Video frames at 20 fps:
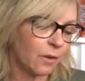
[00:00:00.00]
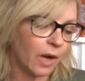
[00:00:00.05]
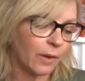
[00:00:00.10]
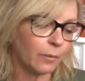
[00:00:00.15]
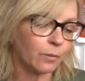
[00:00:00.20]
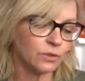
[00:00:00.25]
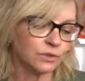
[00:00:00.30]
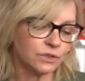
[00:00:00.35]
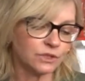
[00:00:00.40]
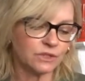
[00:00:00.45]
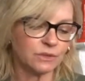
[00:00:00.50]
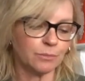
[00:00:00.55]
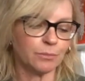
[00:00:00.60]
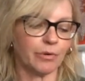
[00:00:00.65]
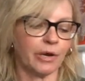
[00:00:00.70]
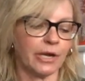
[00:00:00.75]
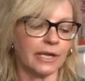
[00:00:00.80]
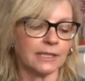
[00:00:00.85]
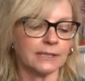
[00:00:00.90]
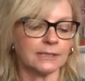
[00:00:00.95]
I wanted to
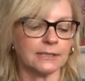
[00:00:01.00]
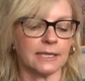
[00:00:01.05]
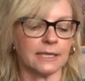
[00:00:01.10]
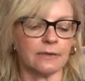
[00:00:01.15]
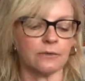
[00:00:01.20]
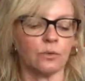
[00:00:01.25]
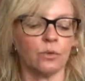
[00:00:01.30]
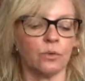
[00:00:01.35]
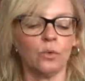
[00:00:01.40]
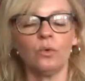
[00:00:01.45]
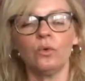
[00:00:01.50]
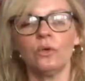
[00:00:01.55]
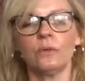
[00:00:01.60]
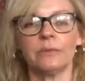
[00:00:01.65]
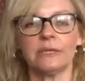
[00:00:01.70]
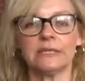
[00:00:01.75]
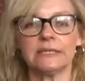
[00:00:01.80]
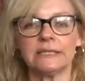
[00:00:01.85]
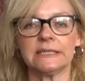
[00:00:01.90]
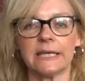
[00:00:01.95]
break down all of
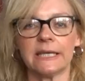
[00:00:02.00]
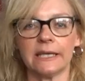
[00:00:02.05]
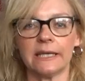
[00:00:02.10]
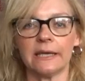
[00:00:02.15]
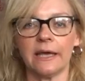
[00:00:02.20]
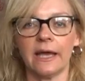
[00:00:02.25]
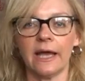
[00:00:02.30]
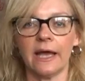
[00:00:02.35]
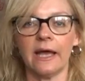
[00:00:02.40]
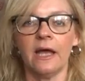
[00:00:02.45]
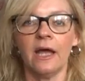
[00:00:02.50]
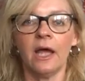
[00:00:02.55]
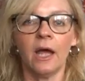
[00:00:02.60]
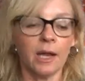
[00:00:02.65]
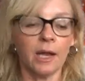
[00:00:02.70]
my skincare, a